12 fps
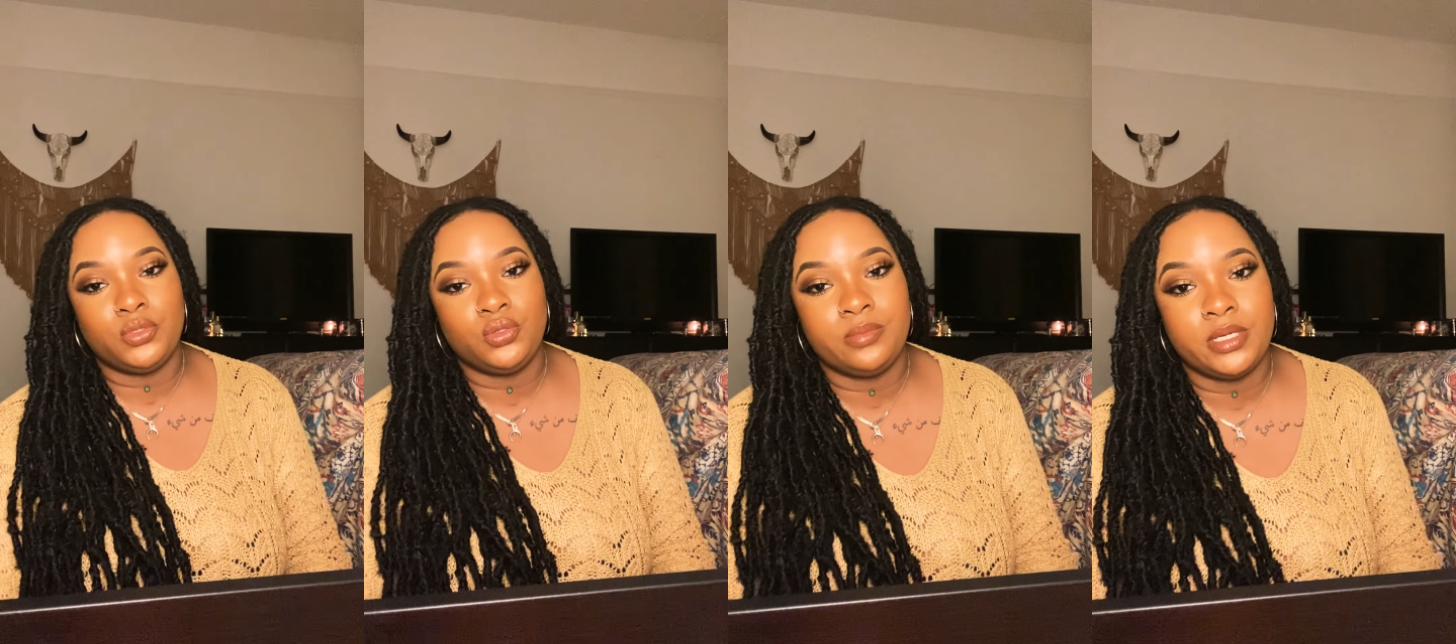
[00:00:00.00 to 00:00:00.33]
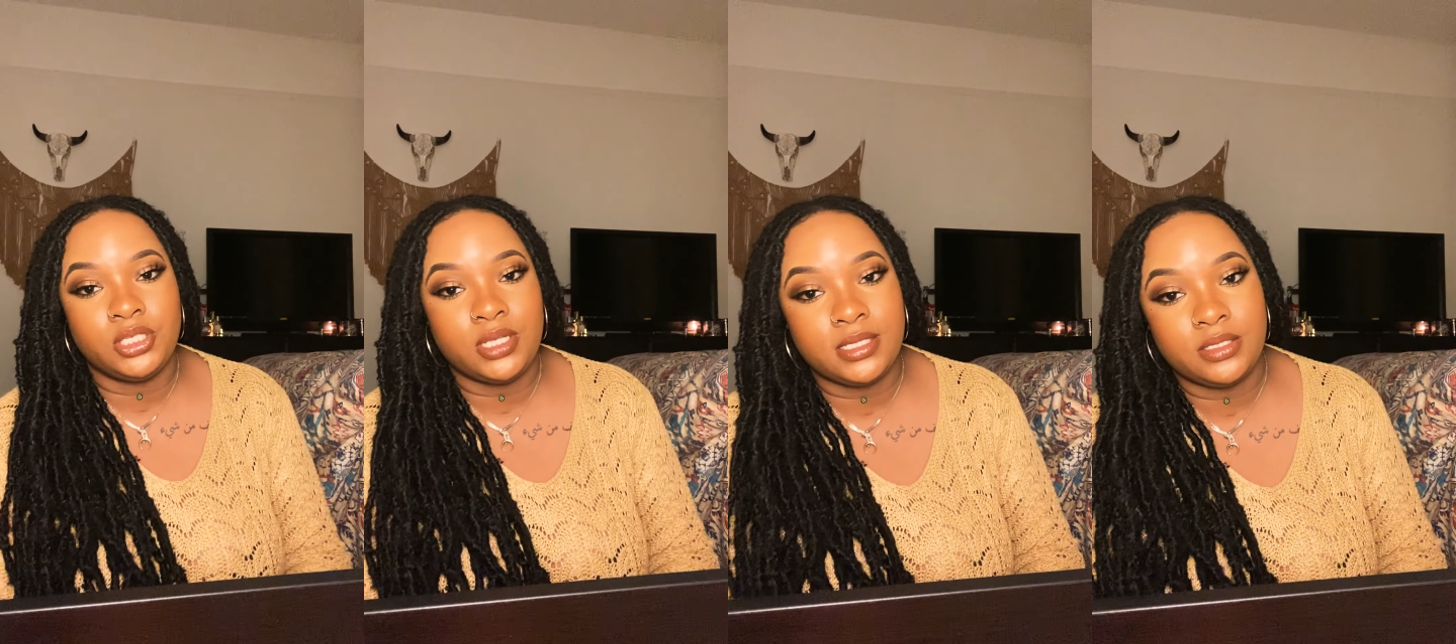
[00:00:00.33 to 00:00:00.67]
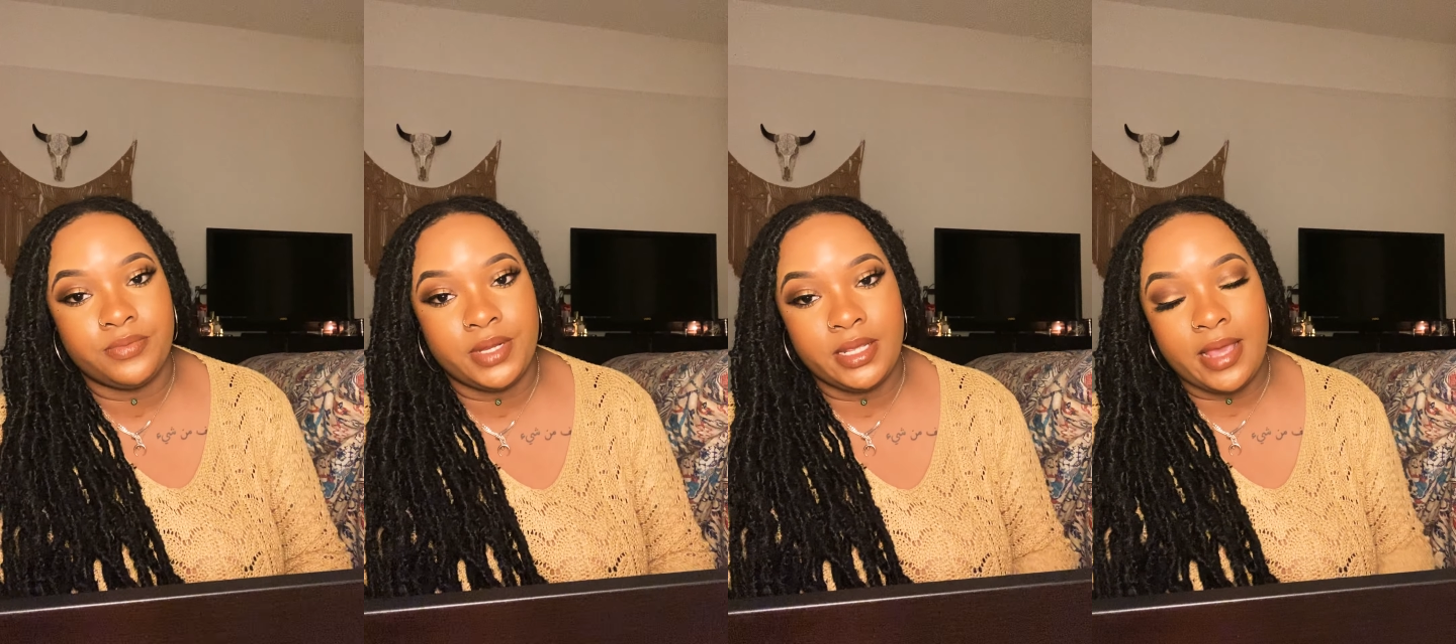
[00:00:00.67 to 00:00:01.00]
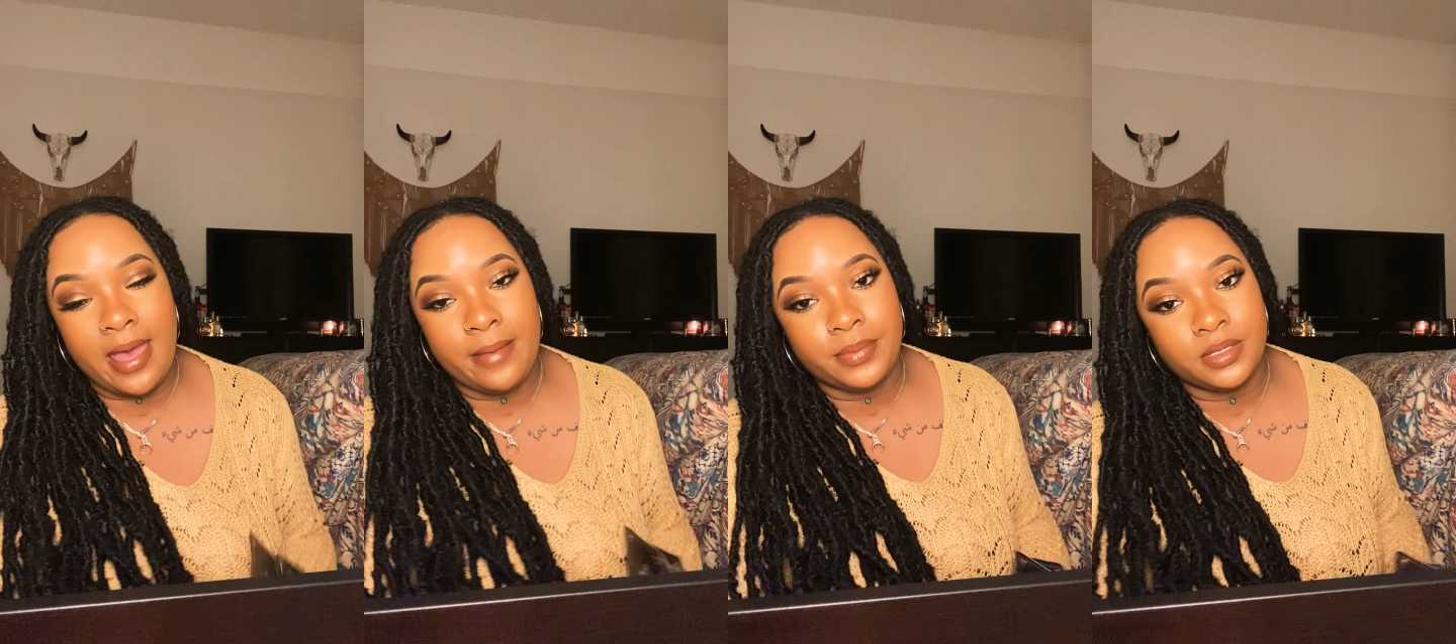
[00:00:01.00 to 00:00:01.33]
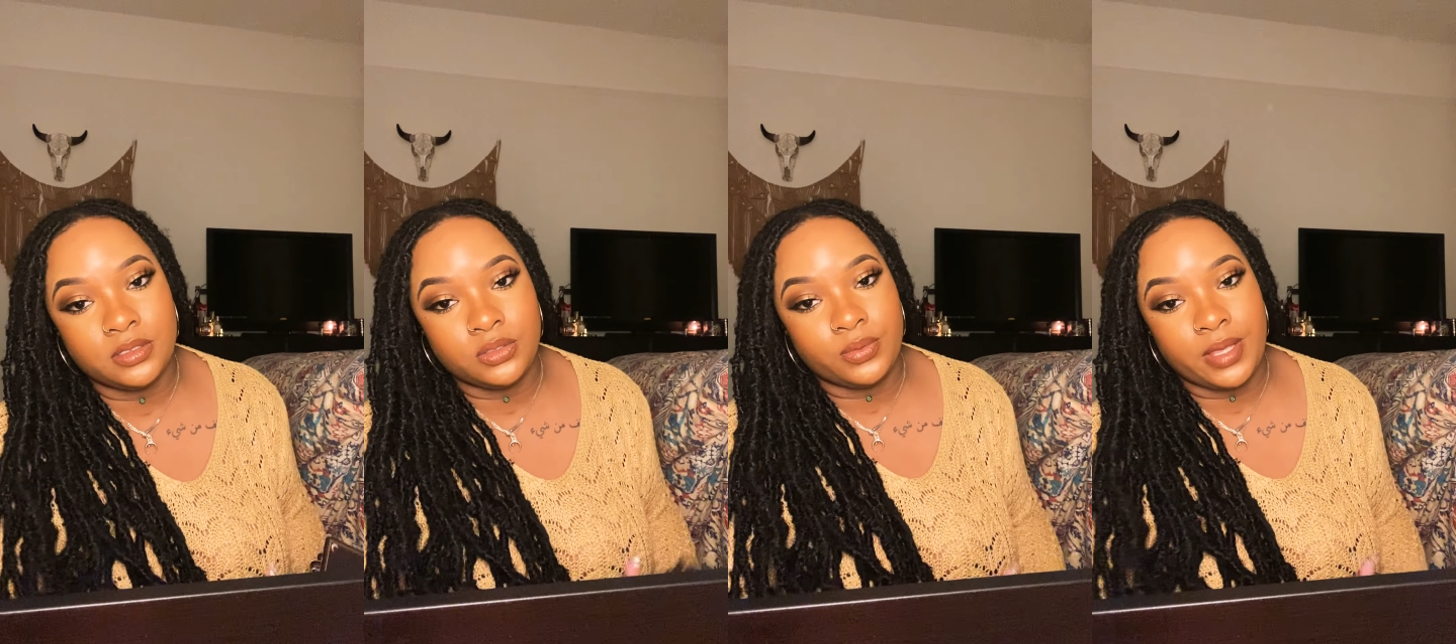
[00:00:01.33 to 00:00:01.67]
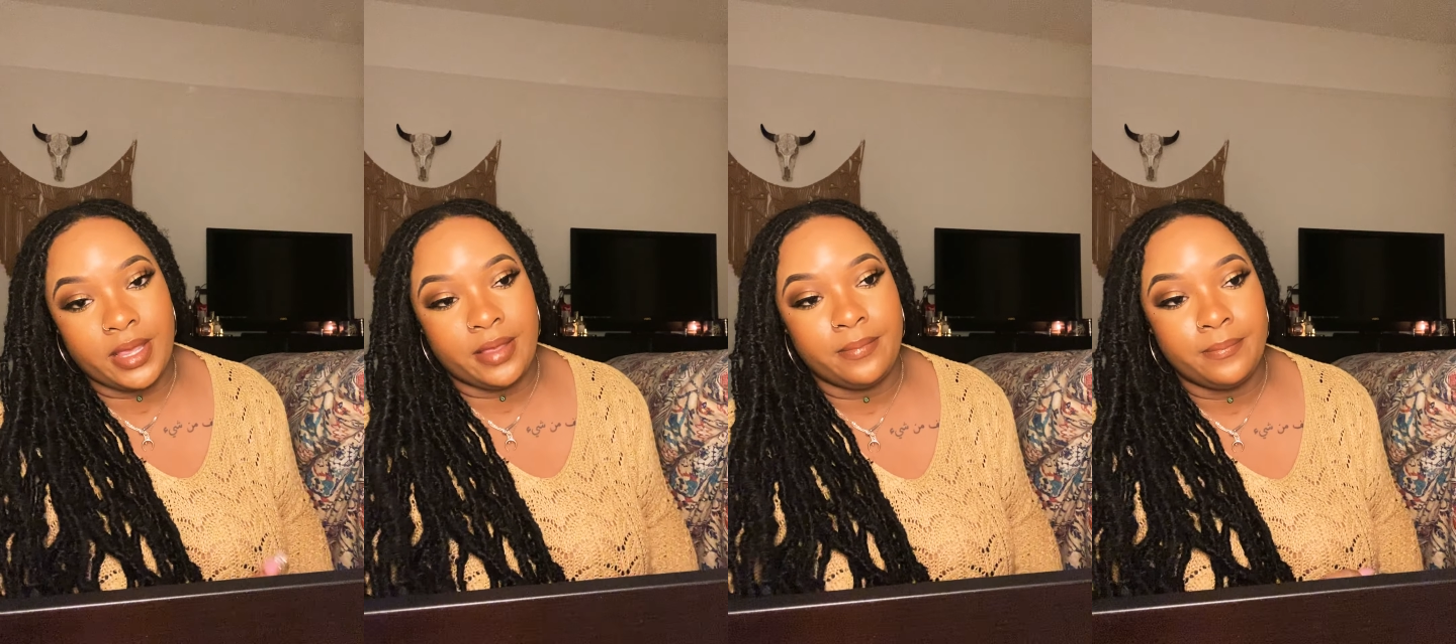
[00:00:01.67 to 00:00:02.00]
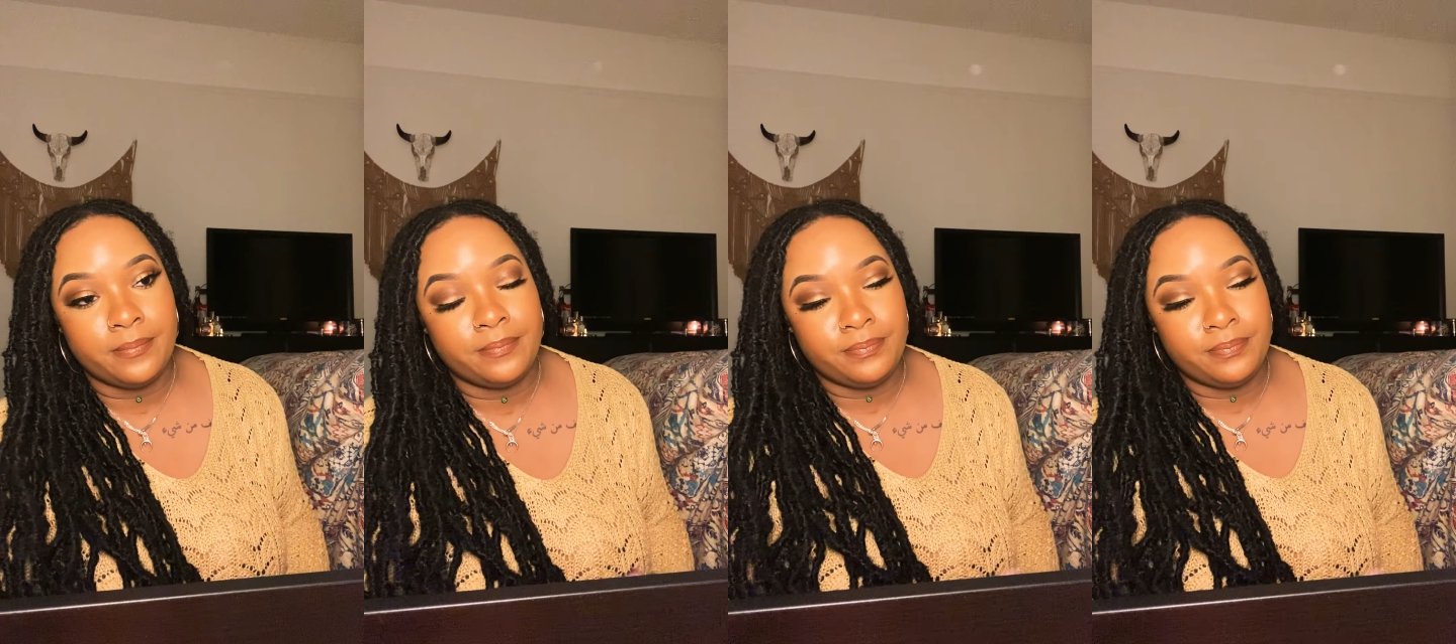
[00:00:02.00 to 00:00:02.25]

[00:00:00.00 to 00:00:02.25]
Too much has already happened, okay?